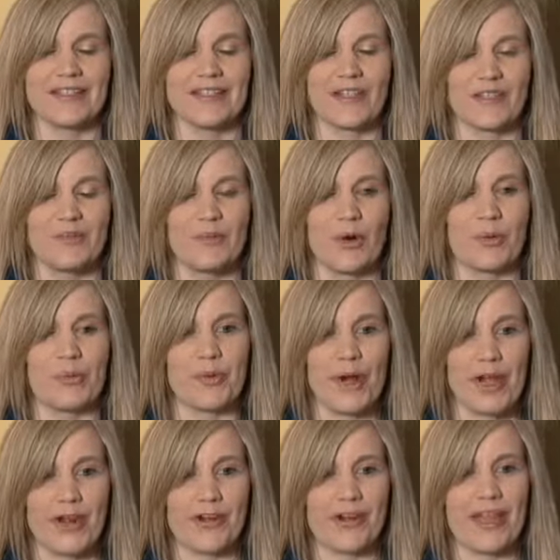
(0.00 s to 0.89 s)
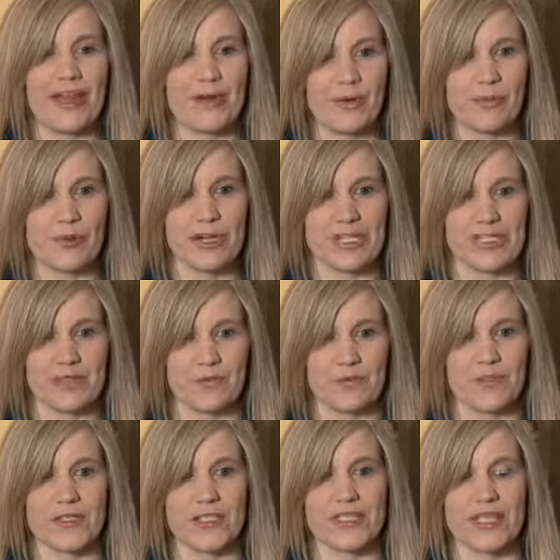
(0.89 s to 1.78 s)
to more broader enterprise
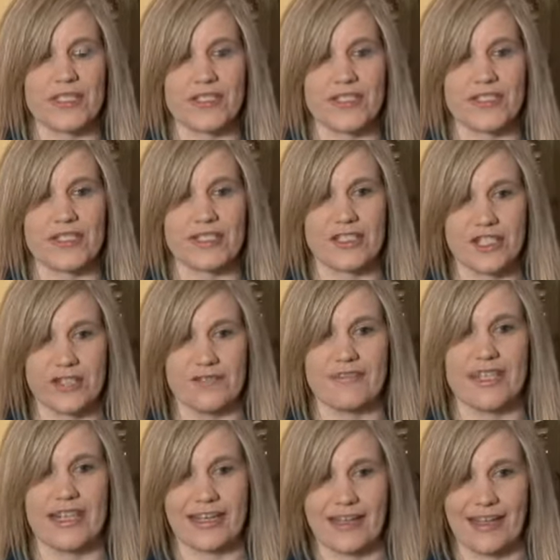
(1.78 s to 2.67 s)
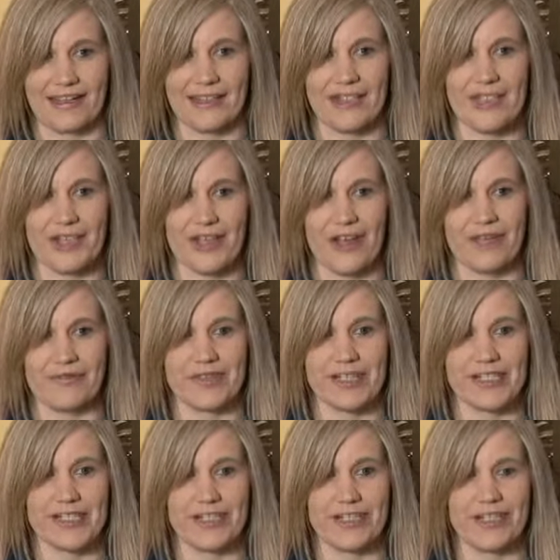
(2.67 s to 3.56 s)
roles, such as the Chief Technology
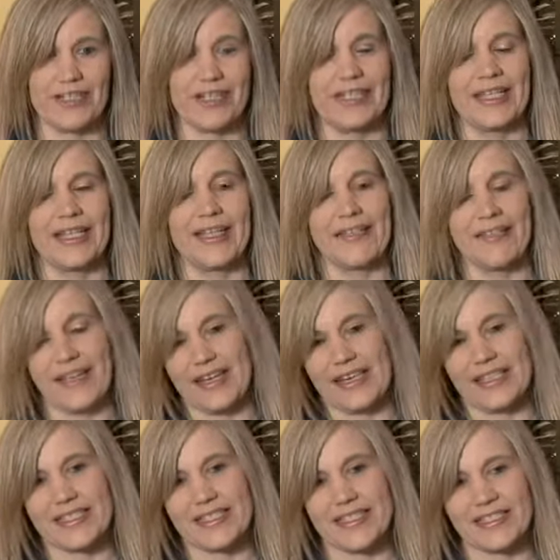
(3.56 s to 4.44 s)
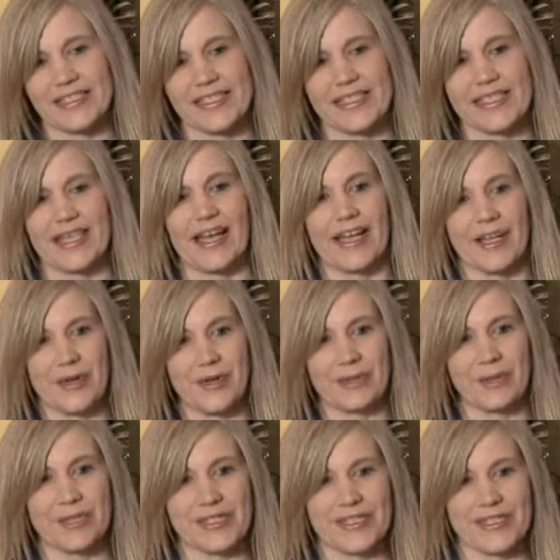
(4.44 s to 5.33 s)
Officer, then into the
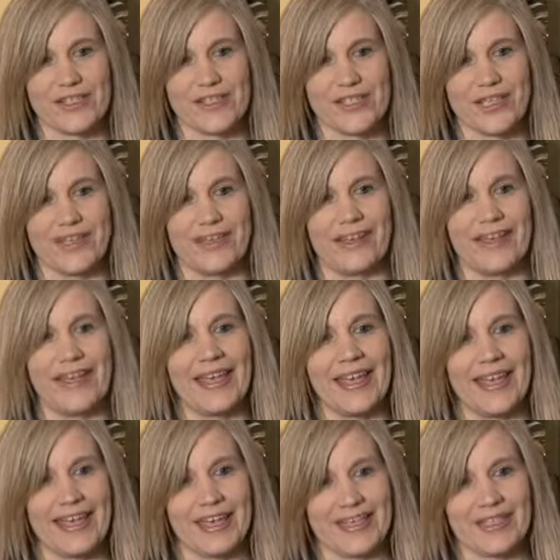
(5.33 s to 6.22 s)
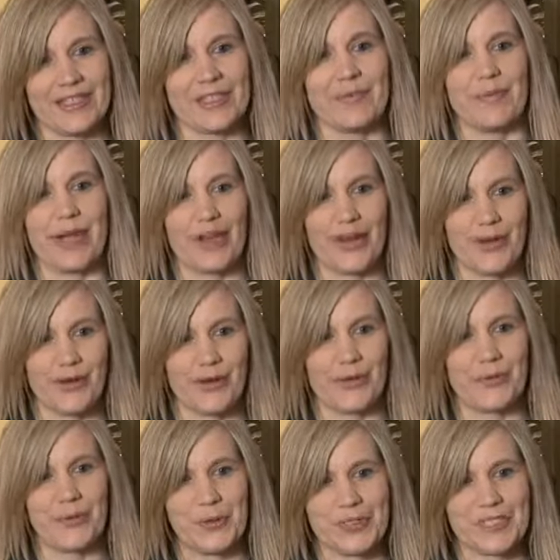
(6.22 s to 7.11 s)
CIO position, and into my
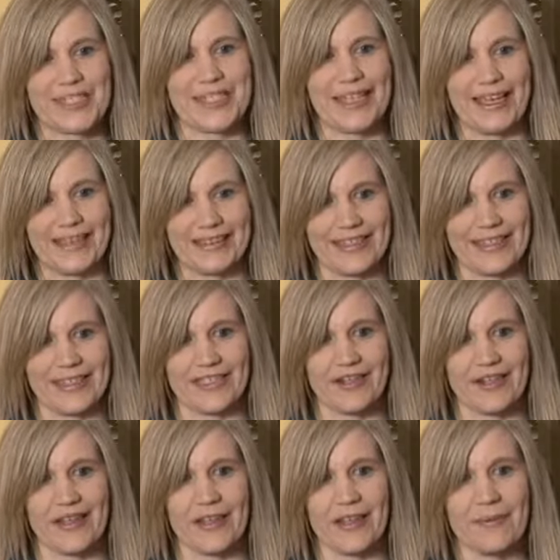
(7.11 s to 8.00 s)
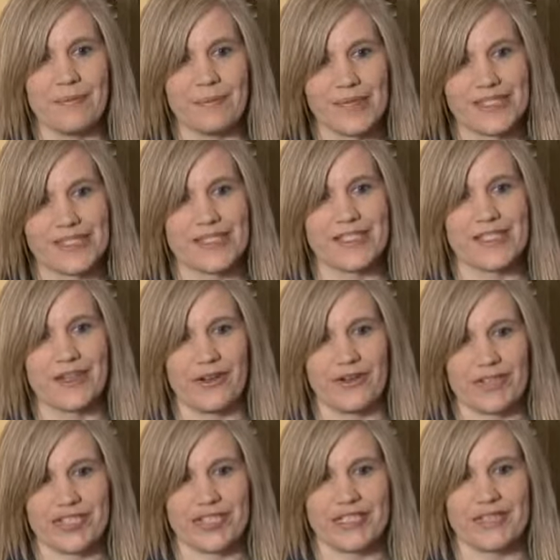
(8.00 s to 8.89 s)
current role today, leading business
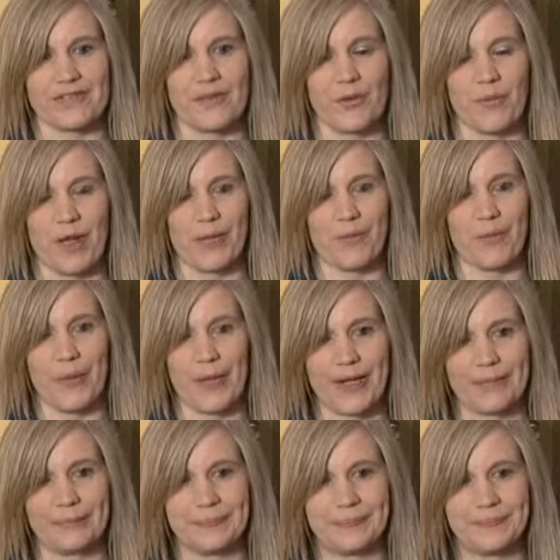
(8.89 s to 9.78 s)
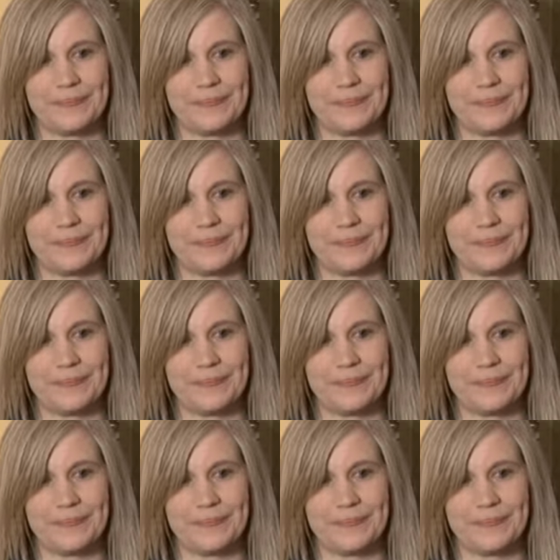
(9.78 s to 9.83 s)
services for WellPoint.